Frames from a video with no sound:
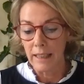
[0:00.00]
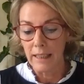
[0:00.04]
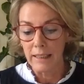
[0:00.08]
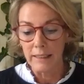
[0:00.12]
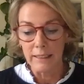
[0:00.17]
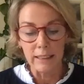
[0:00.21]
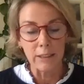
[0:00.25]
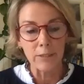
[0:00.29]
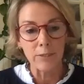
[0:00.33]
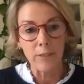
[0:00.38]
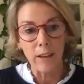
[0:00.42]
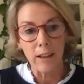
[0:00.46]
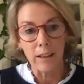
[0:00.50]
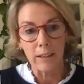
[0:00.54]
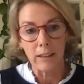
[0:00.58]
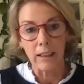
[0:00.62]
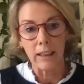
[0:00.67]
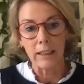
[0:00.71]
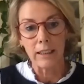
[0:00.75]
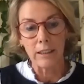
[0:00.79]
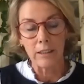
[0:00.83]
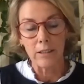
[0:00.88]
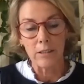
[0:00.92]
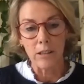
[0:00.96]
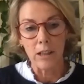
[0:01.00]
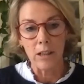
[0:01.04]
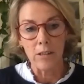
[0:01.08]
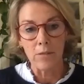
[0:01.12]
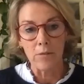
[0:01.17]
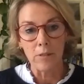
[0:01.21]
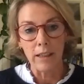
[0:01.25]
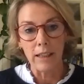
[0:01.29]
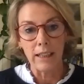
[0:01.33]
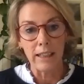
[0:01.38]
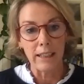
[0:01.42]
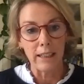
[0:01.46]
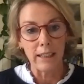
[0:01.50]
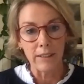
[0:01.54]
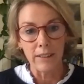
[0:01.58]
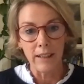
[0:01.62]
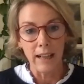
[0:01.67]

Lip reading: it just felt like a really